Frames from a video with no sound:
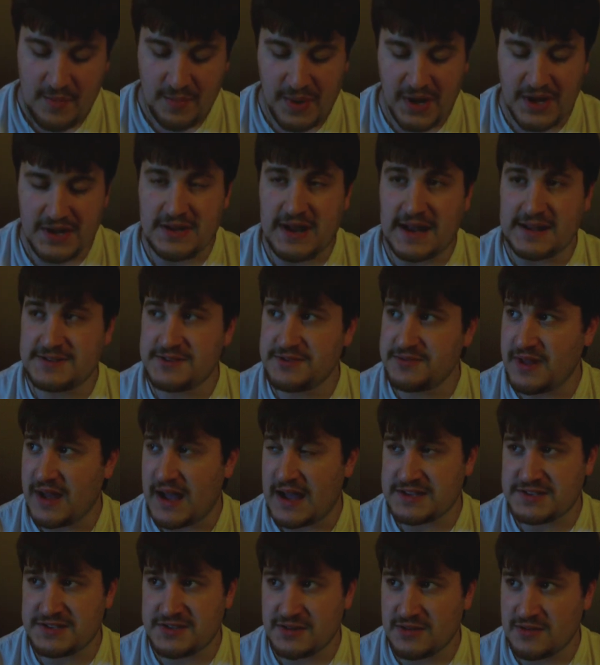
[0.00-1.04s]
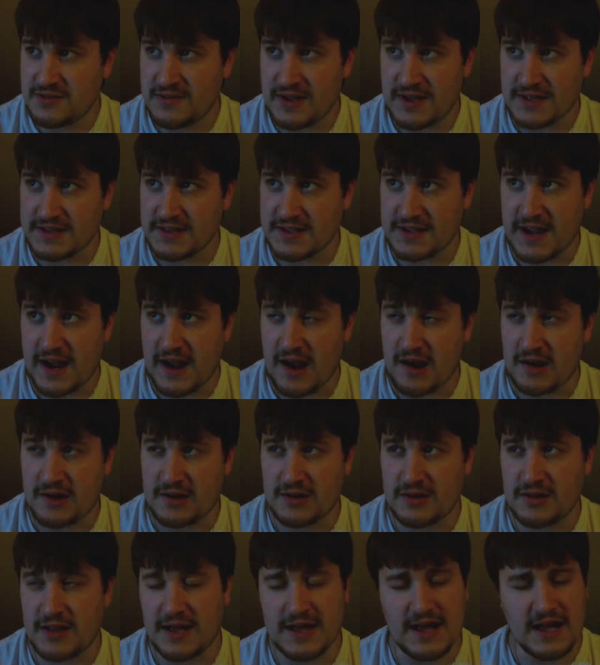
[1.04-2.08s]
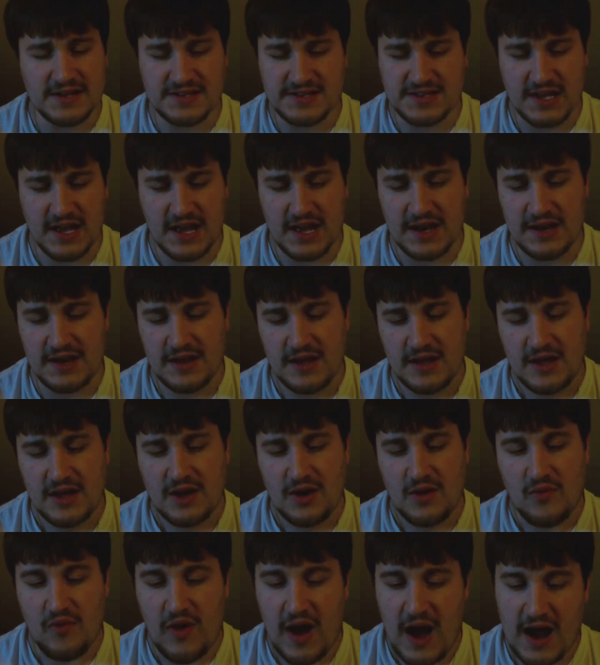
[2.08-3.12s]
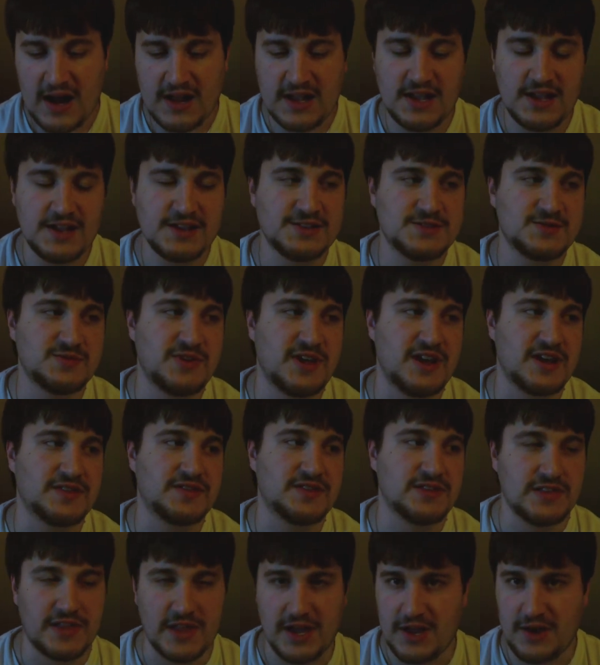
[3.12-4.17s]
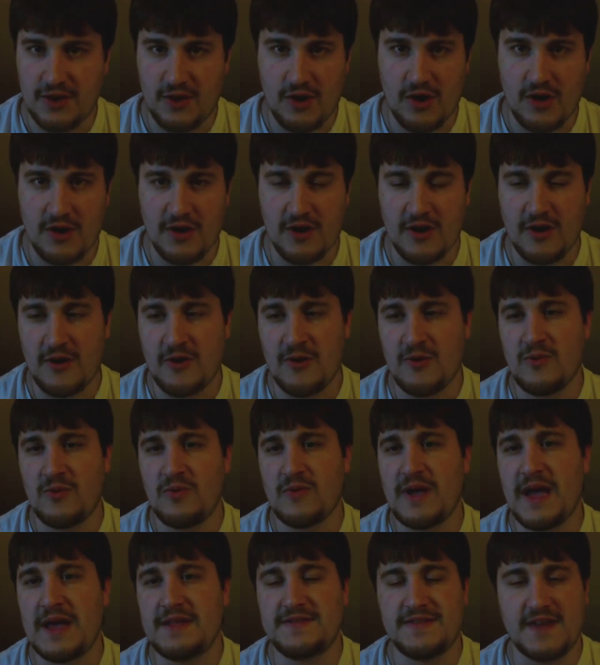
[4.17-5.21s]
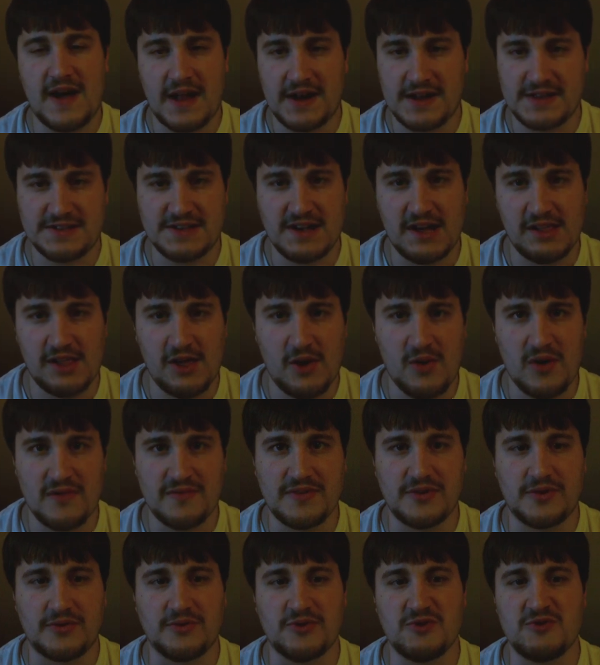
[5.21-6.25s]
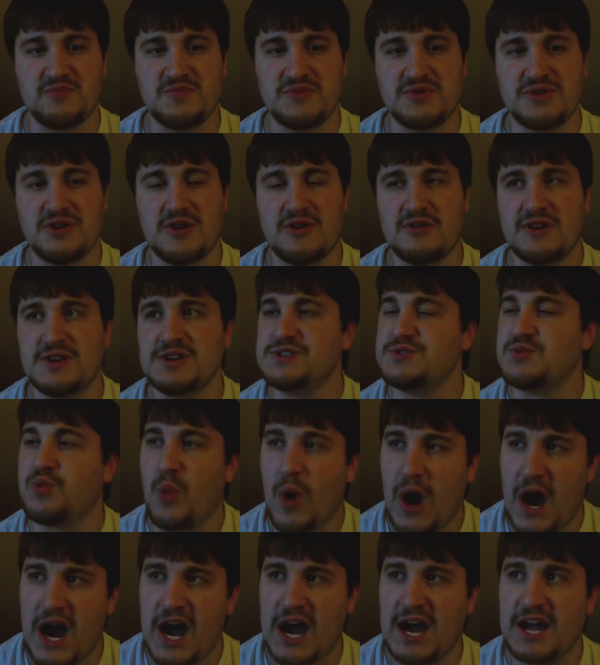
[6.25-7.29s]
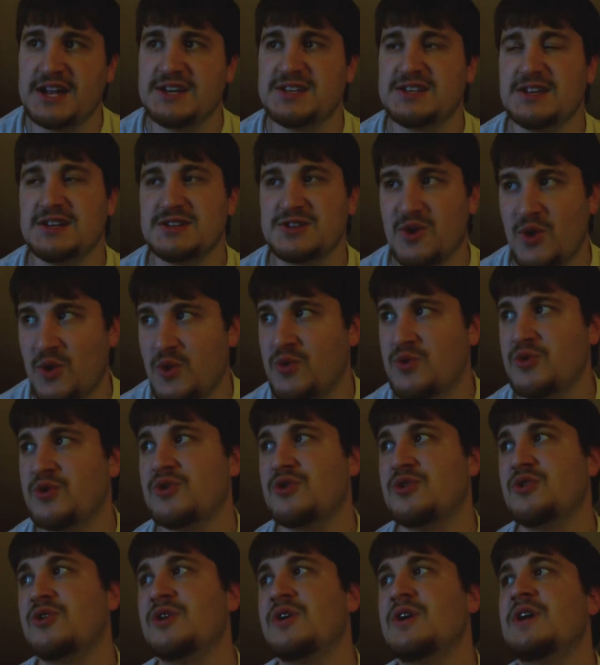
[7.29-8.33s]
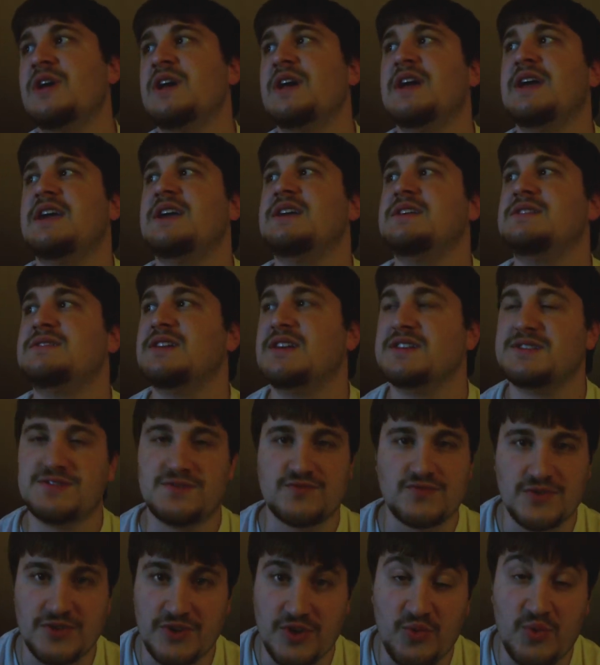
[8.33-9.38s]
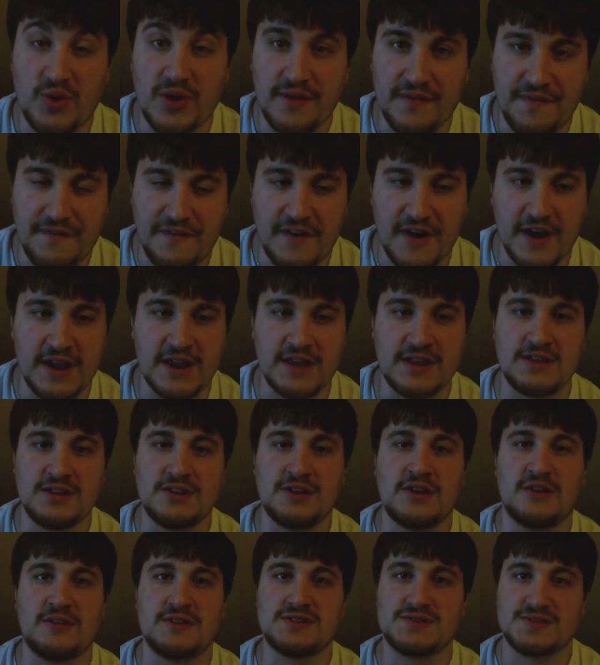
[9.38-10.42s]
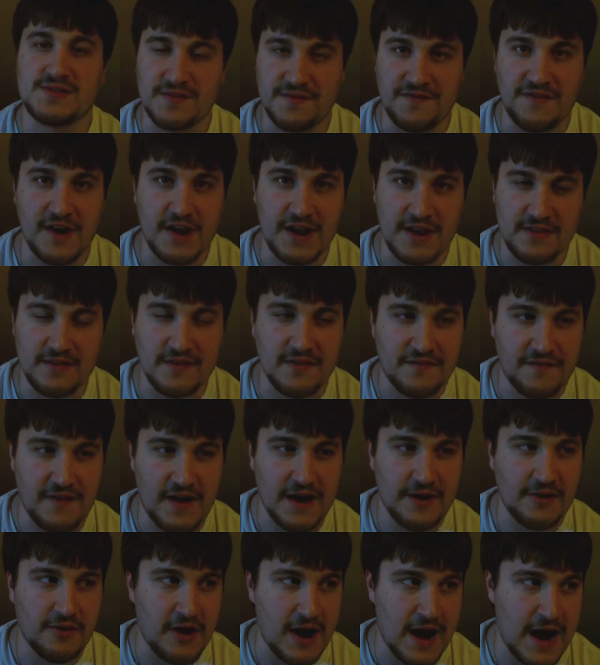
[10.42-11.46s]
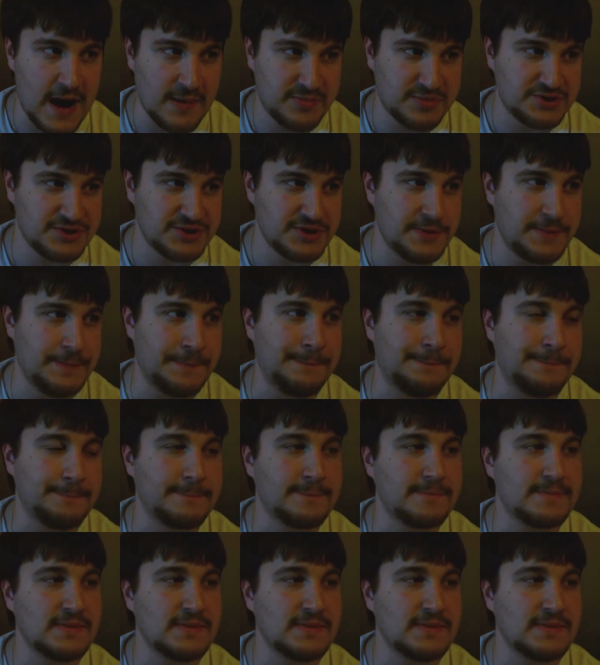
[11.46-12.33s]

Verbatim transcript: But I do, I still like the character. Like I said, Rocky is like the Leonardo and Donatello of the group. You know, he's wise, he's older, he doesn't really want to fight. You know, it's the fight, the final option.